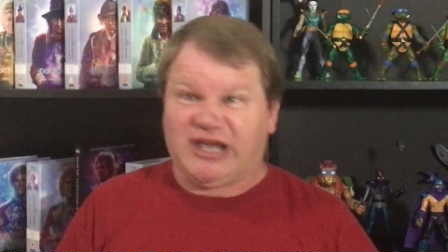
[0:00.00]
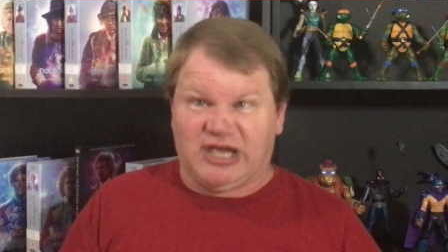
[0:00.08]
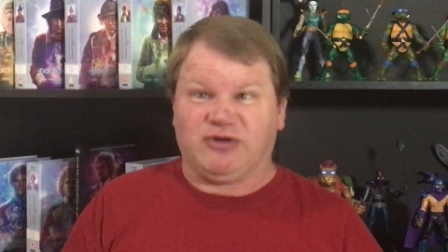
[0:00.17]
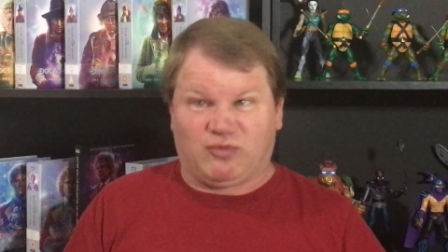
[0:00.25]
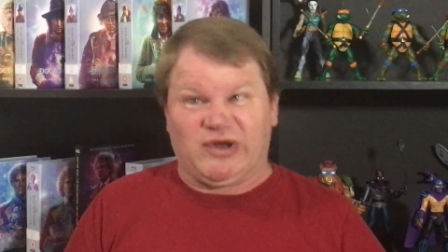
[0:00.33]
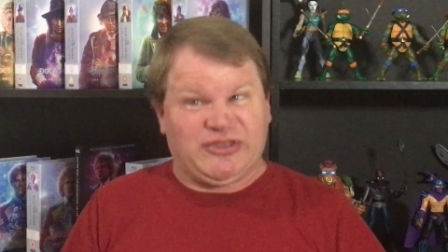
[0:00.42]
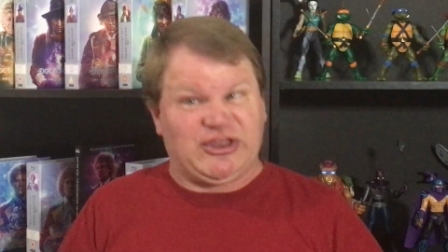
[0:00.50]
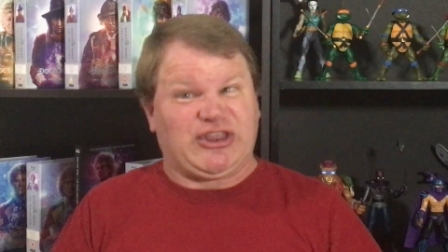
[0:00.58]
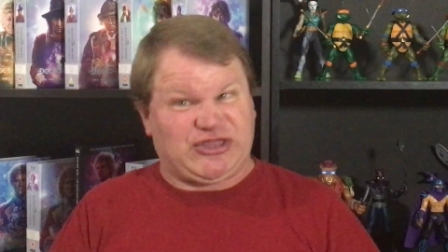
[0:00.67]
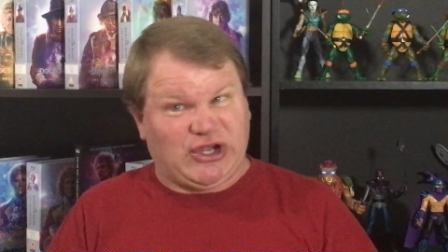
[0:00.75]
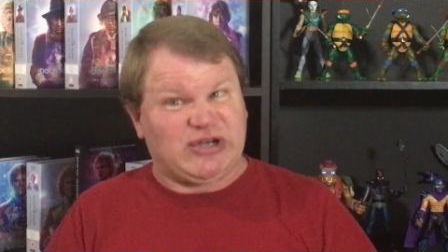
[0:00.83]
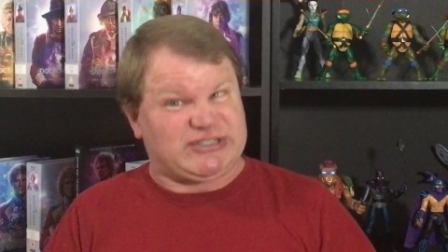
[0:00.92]
And when
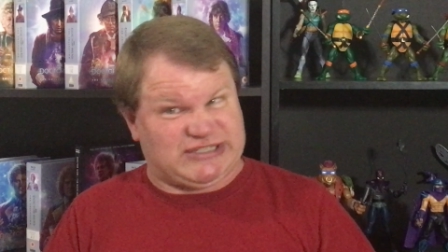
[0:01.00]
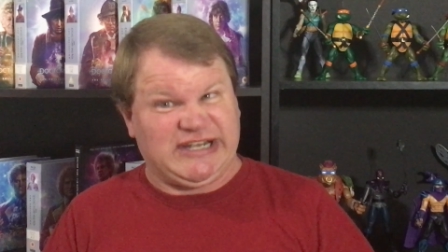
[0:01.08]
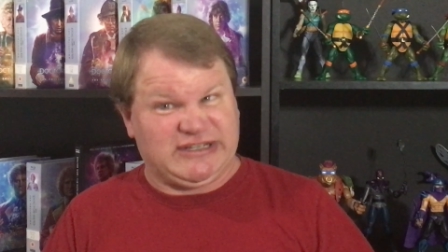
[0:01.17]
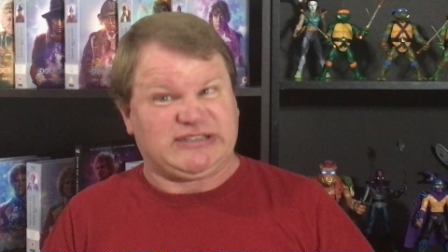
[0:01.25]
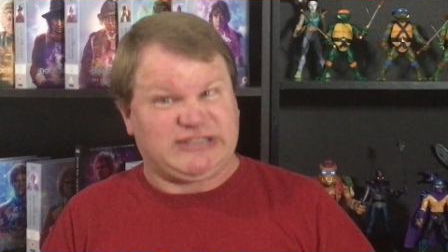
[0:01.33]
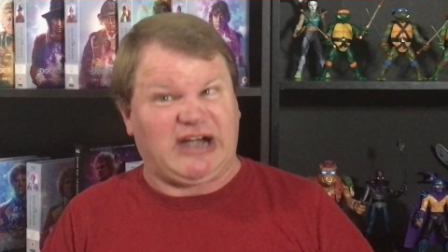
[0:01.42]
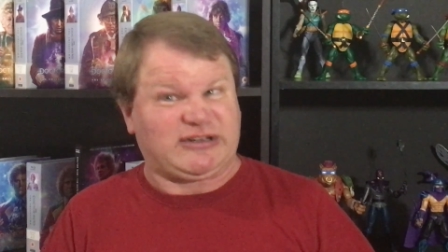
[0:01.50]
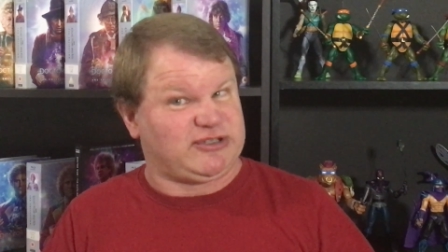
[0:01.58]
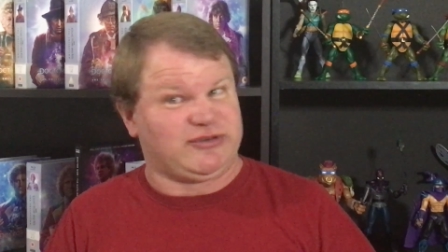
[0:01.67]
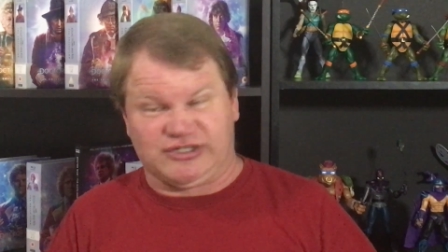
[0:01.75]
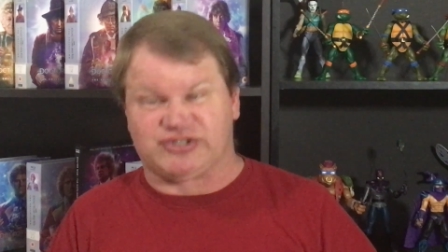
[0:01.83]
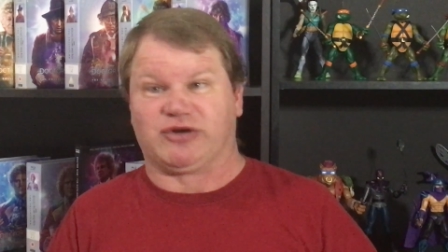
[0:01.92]
the thirteenth
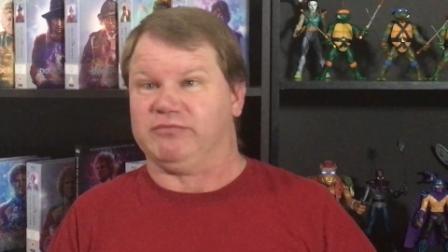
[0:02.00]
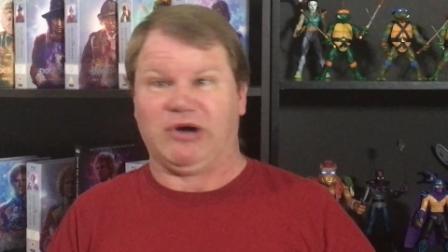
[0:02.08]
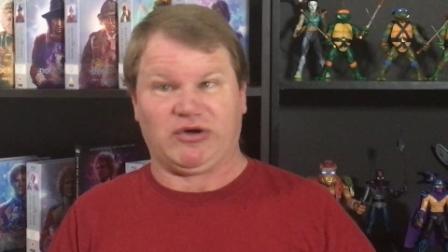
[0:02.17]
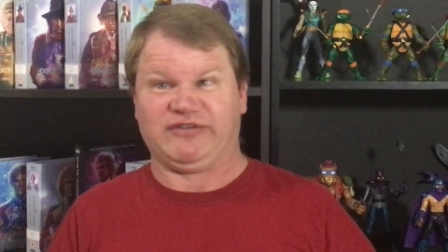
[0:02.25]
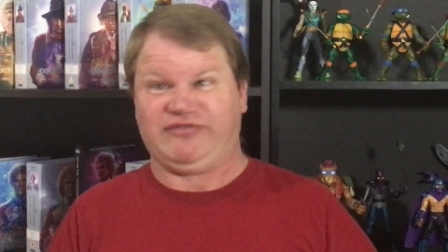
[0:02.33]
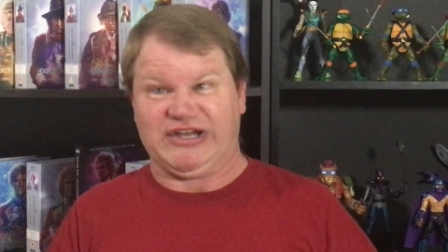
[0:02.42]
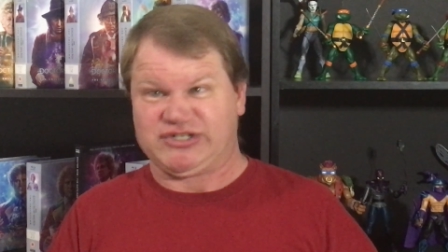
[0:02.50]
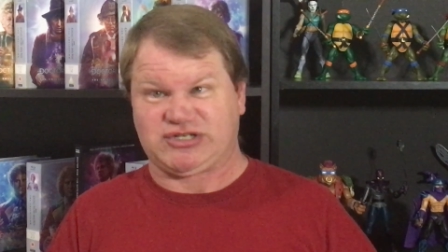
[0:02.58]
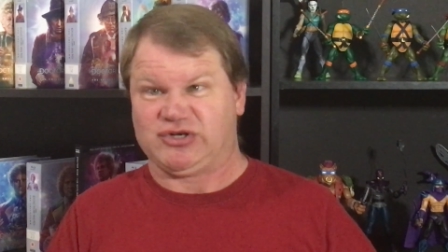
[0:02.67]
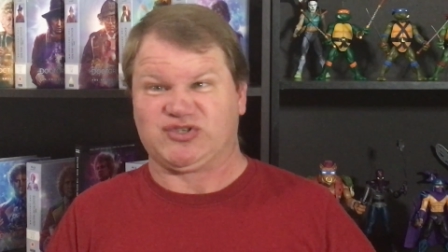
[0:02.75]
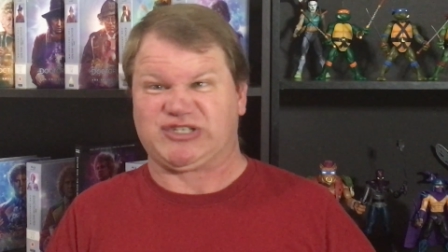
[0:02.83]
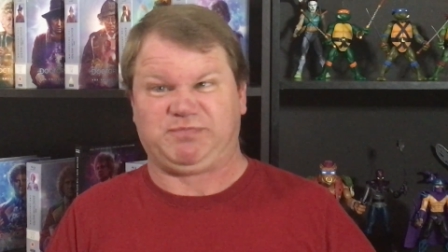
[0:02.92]
Doctor is your
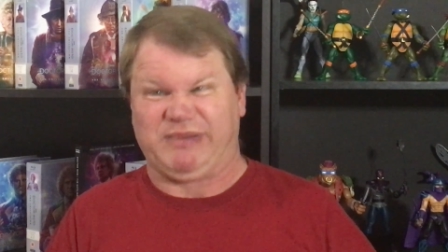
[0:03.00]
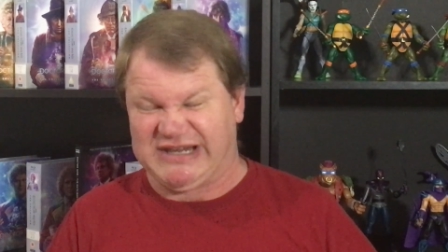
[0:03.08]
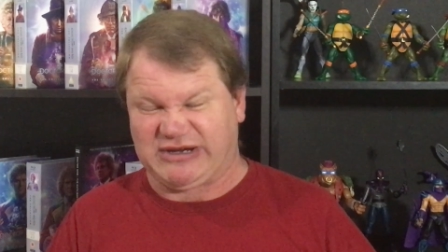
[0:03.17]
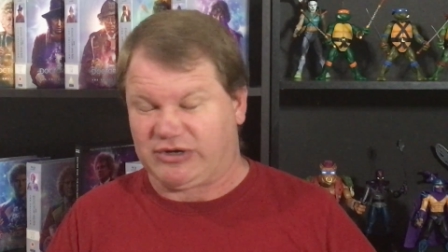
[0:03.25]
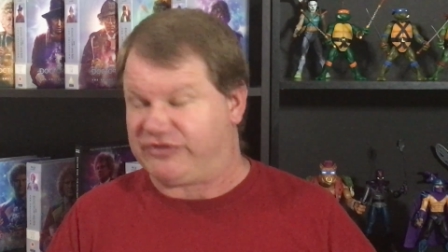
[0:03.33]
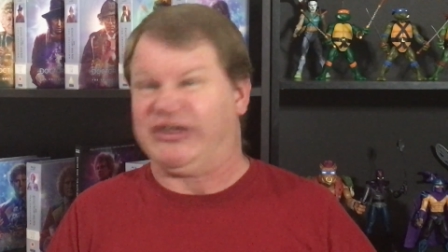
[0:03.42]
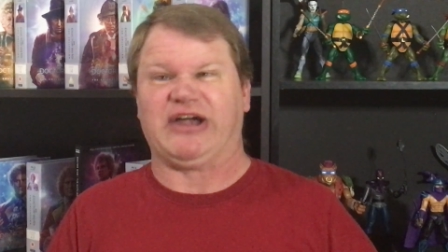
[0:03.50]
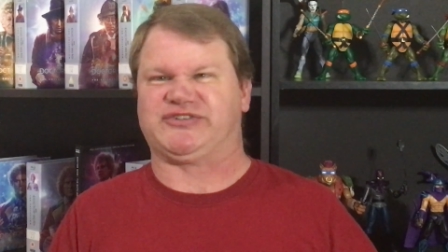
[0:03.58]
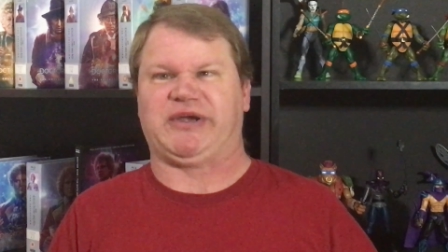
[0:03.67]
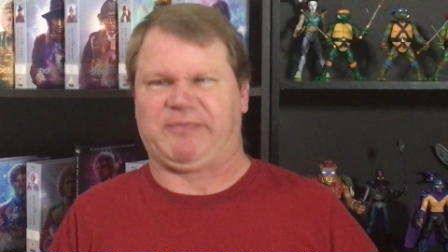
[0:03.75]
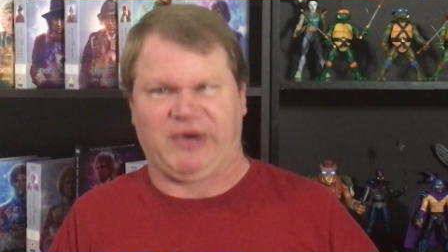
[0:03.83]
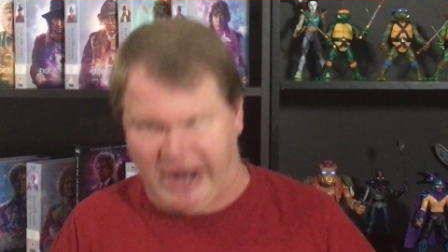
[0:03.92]
motivational speaker, there's
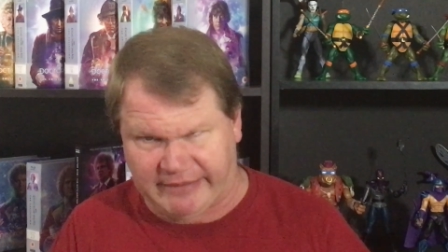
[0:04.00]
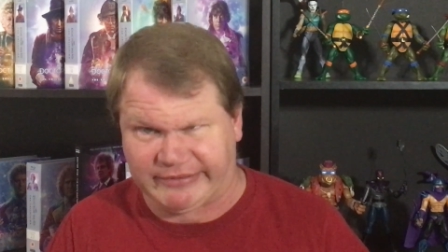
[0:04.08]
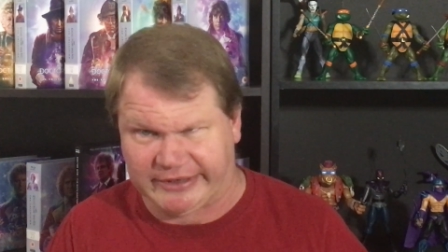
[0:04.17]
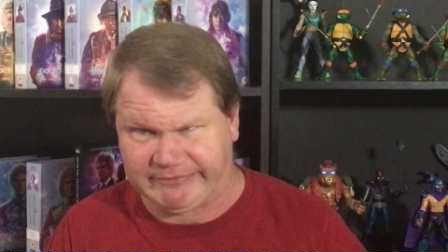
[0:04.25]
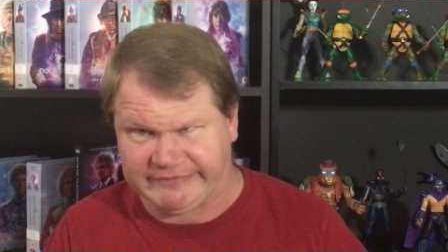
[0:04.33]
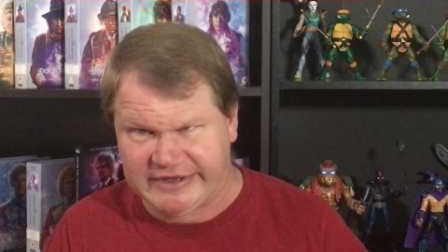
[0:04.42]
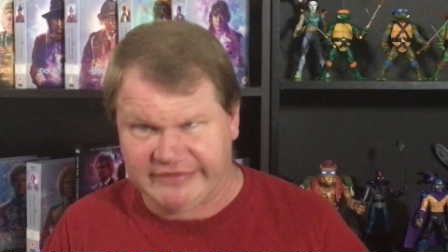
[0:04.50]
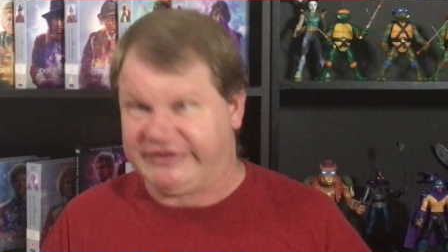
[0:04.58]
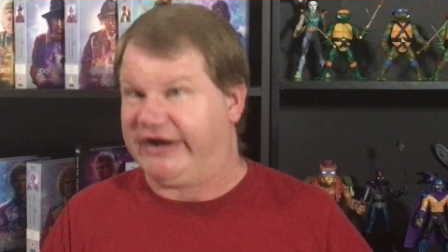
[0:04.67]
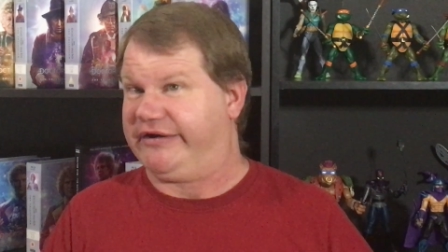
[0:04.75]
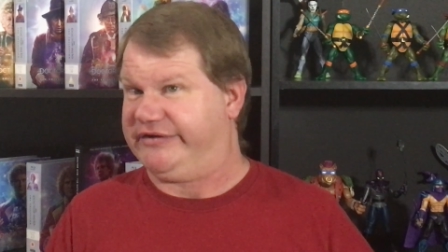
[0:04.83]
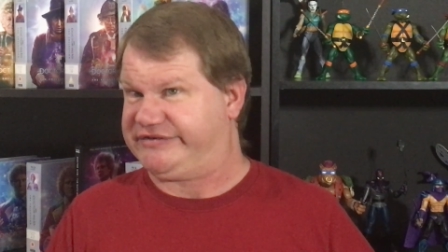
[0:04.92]
a problem.
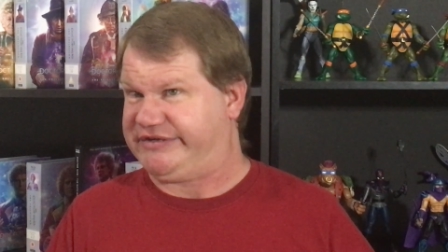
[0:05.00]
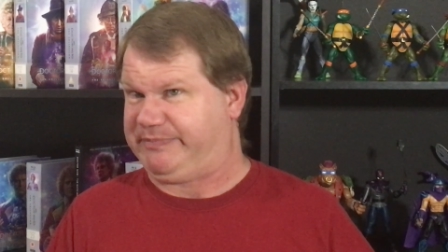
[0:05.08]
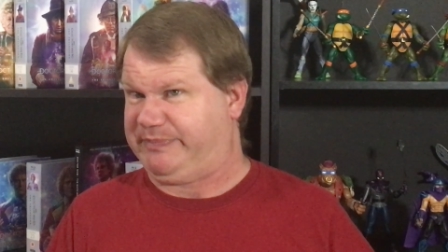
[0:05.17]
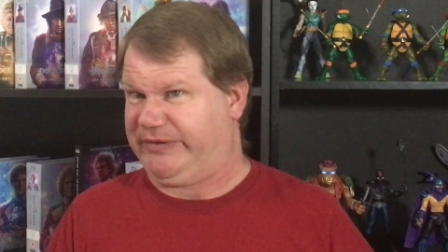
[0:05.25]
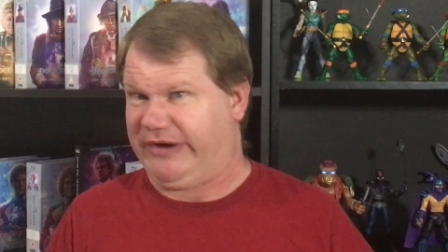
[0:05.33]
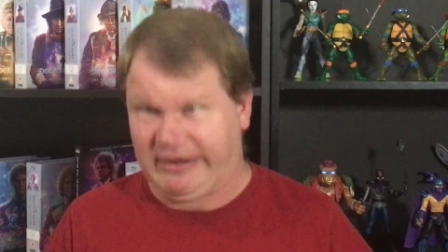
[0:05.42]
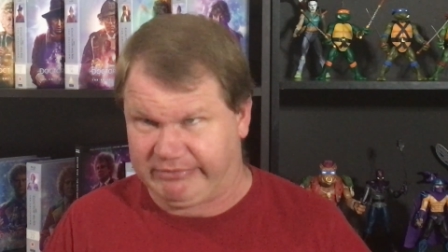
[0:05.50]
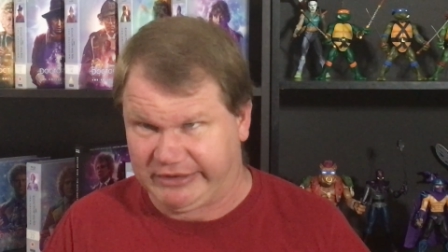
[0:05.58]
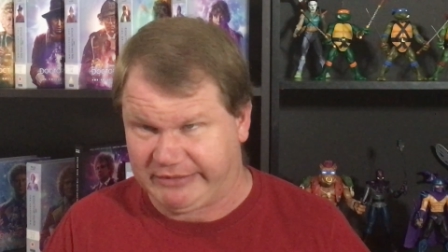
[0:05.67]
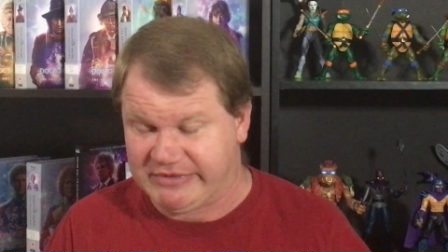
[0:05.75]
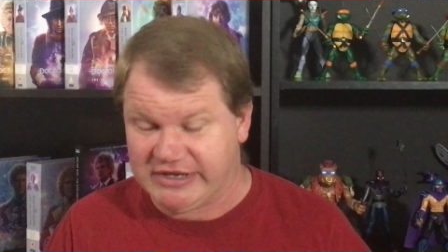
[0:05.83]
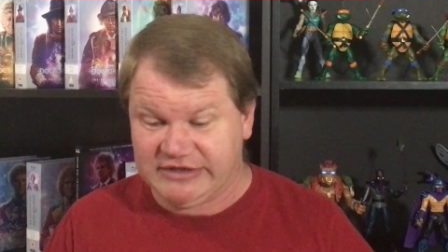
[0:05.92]
There is a
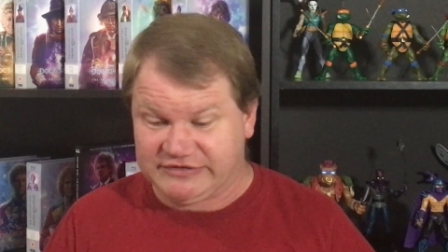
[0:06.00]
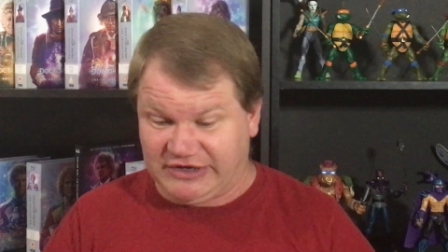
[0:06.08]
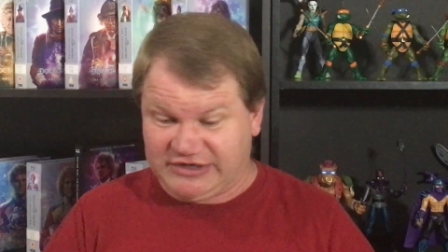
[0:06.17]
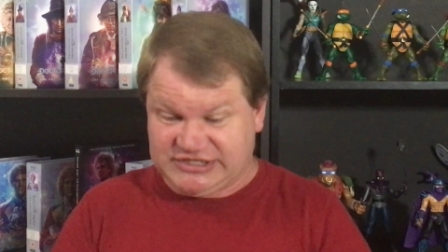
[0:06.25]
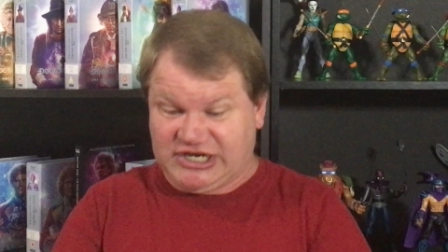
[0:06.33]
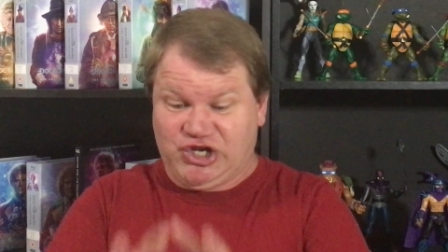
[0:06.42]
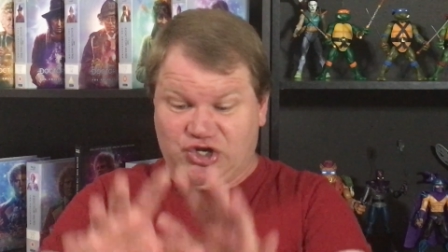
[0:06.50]
problem. There's a